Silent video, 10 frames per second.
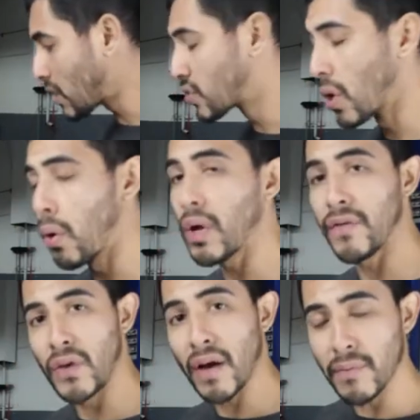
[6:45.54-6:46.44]
So
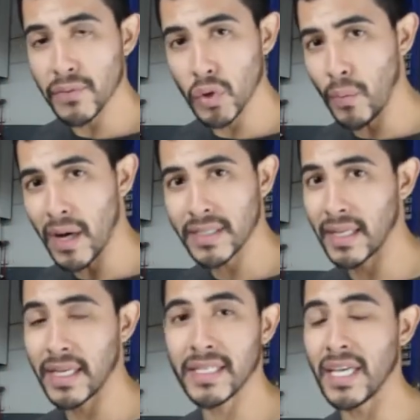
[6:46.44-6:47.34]
if you have a toolbox
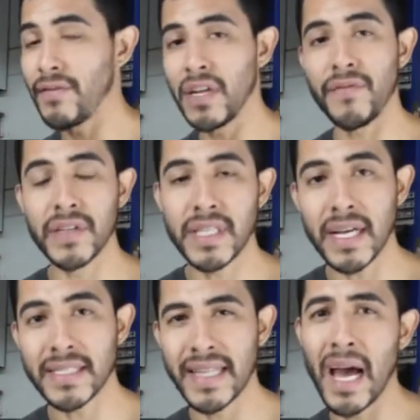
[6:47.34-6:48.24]
like this, even if it's
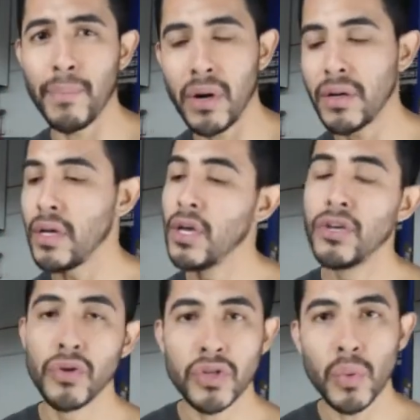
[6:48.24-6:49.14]
not Snap-on,
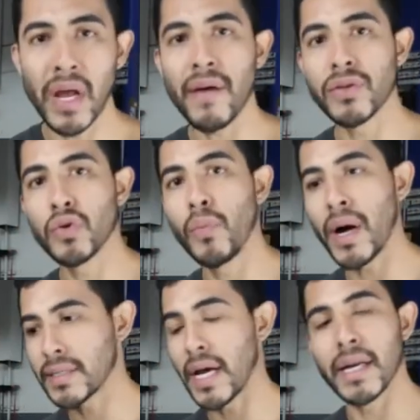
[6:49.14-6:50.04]
you just want to have a
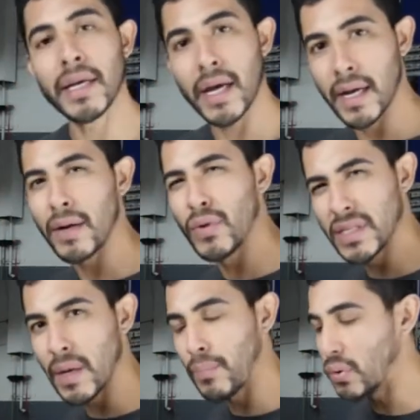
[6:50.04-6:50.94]
toolbox that kind of
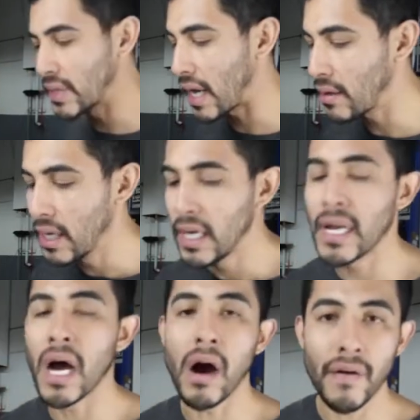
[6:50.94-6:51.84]
resembles that.
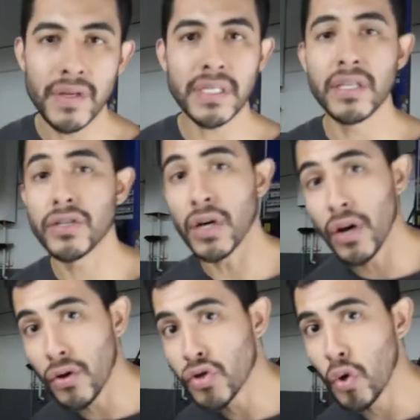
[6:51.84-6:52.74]
Now, obviously, there's
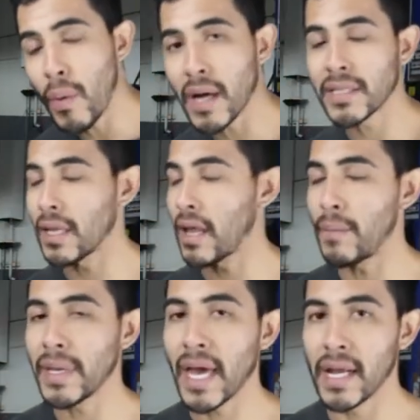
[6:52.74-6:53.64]
other toolboxes that a lot
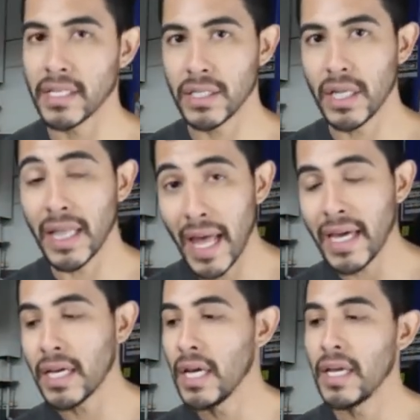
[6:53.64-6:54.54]
of mechanics
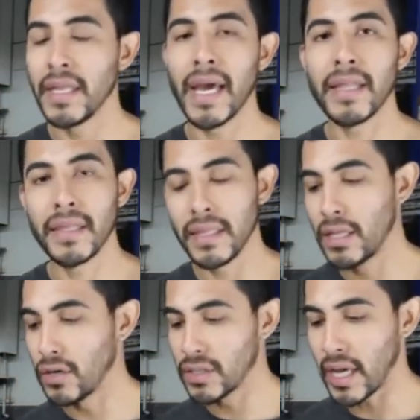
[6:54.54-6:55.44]
like.
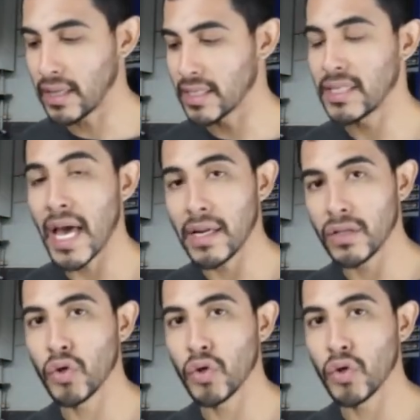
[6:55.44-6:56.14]
There's like the standing